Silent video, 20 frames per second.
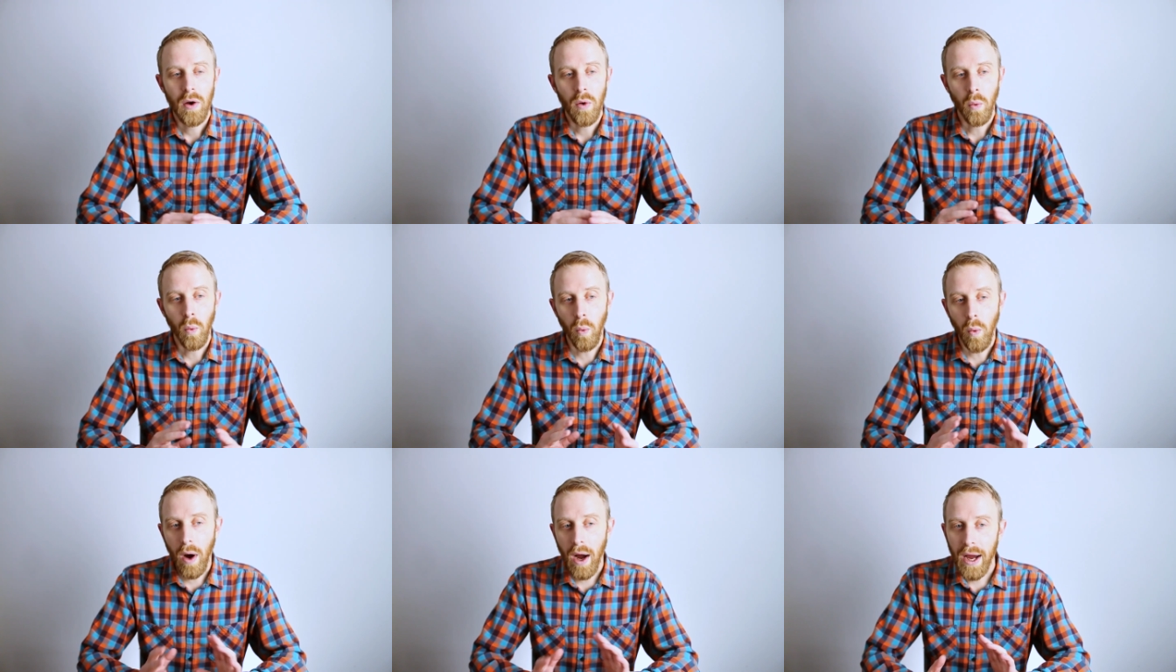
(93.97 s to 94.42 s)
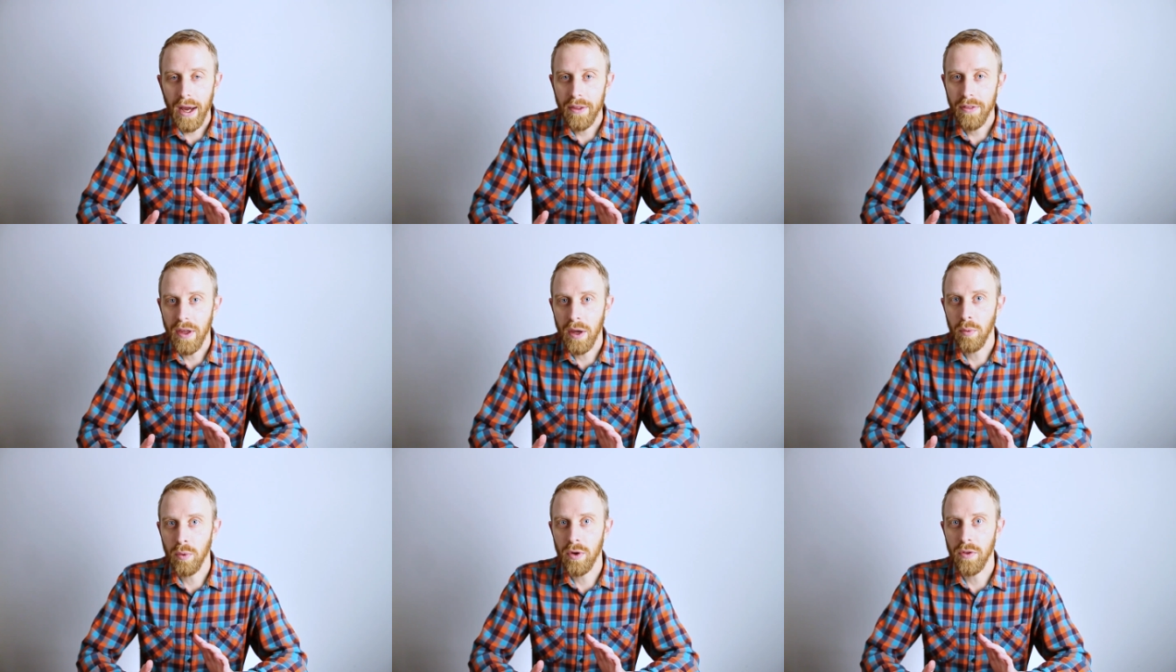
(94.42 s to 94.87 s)
Why
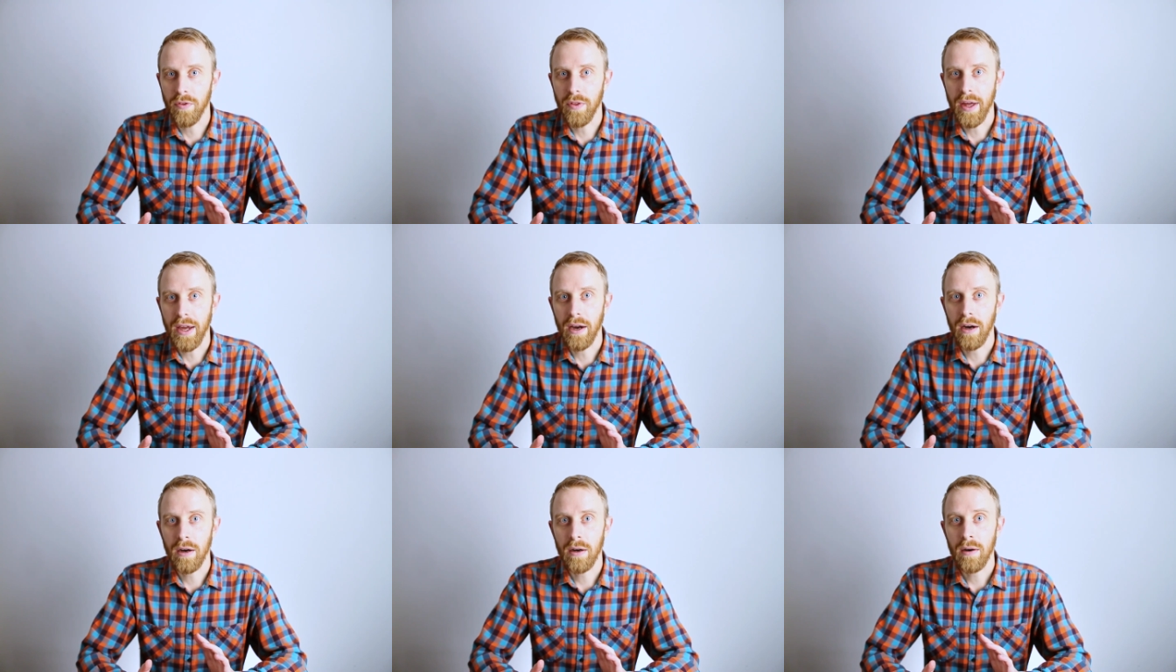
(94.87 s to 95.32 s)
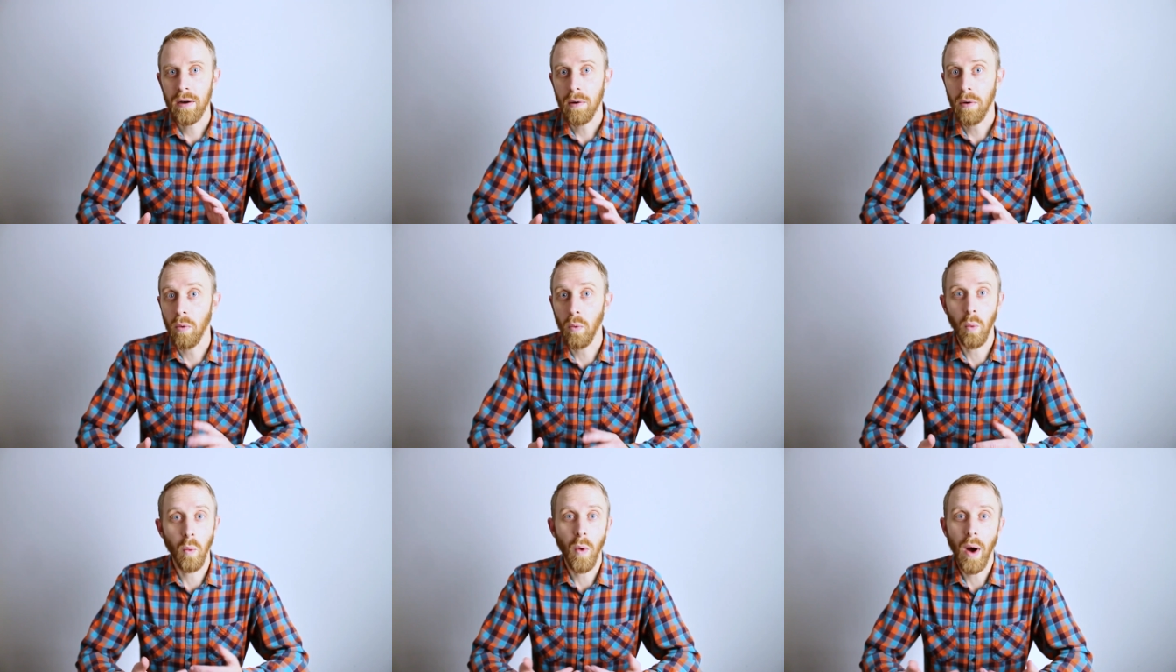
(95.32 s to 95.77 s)
they were there,
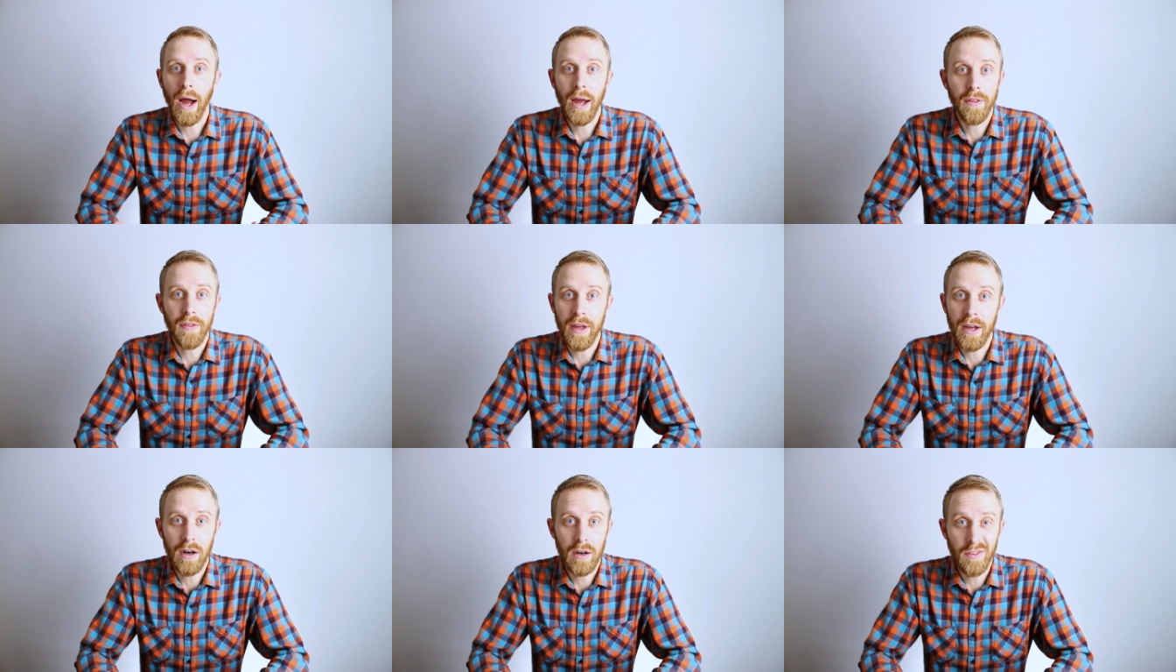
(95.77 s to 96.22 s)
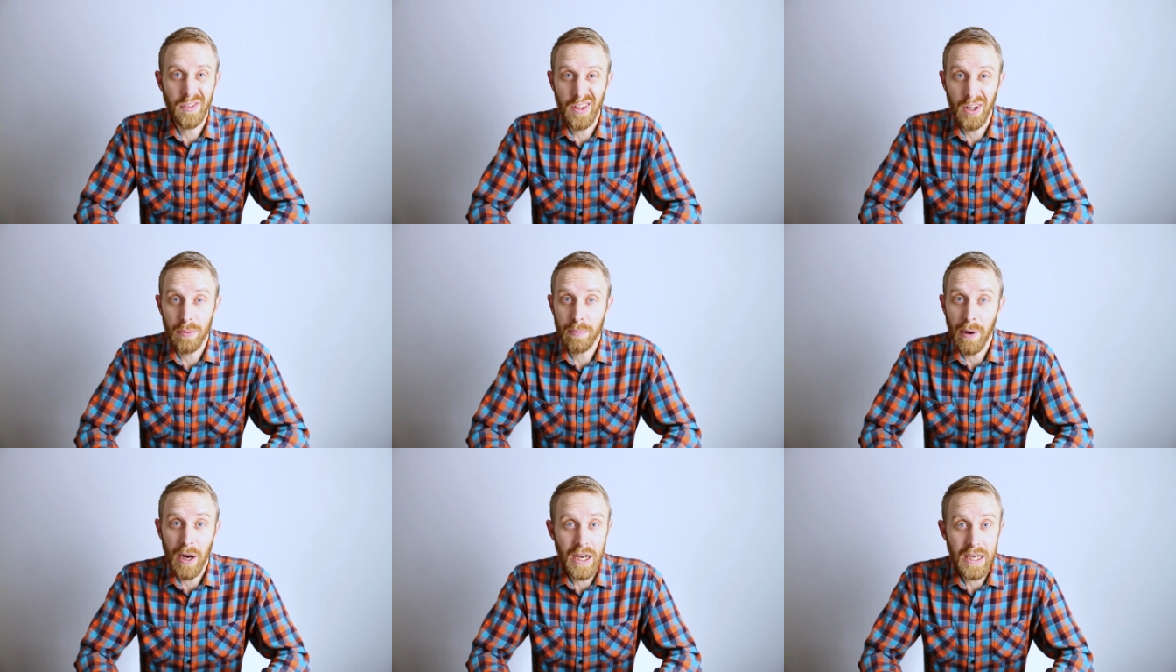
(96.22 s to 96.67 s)
why they aren't
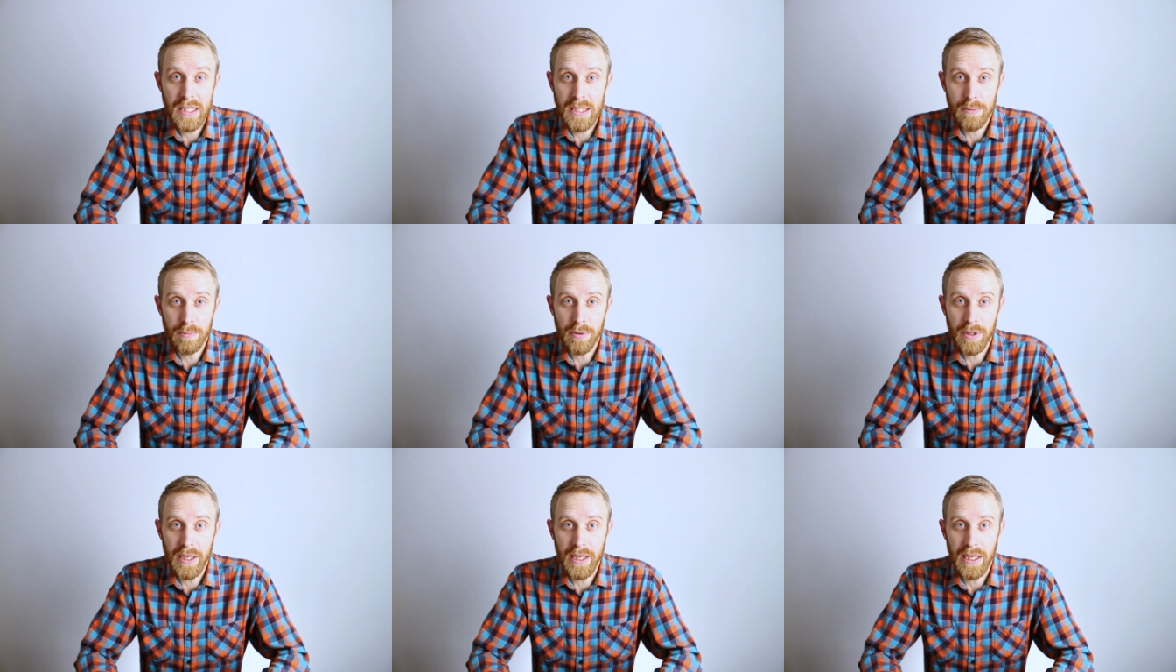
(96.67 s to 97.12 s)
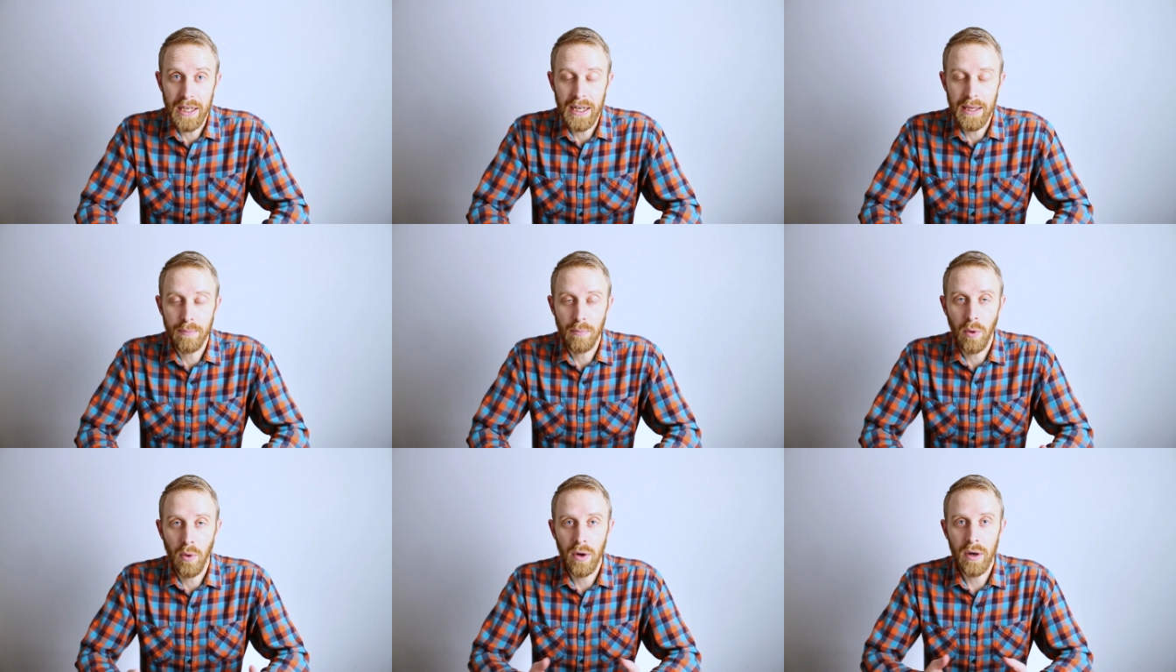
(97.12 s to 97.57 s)
there possibly
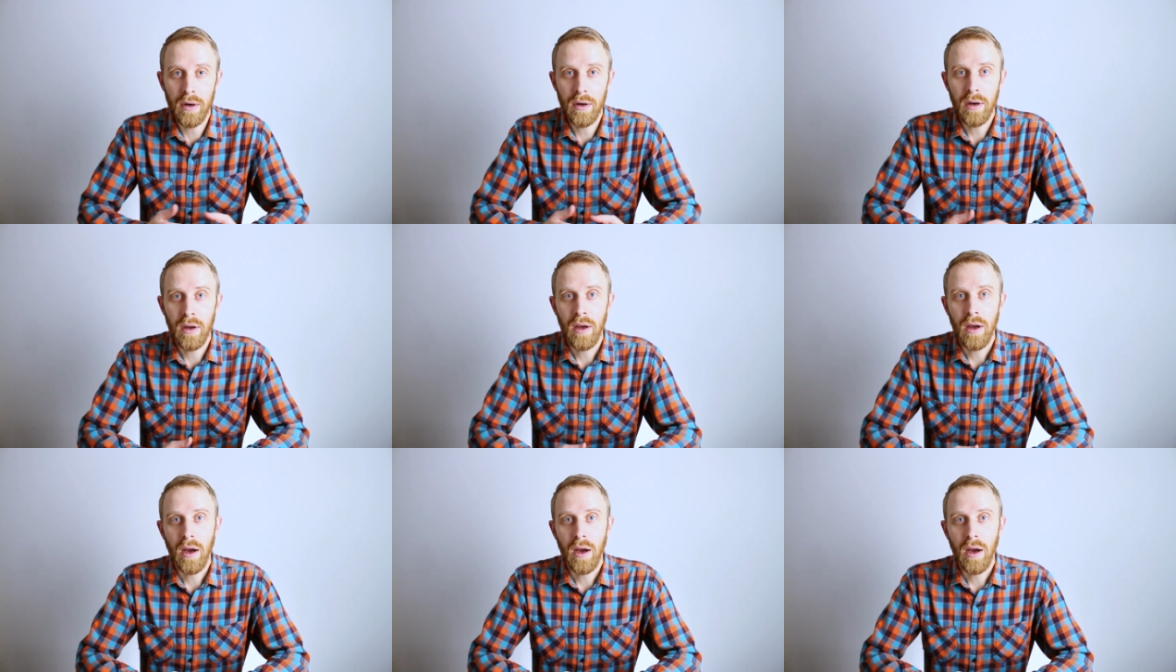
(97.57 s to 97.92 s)
anymore.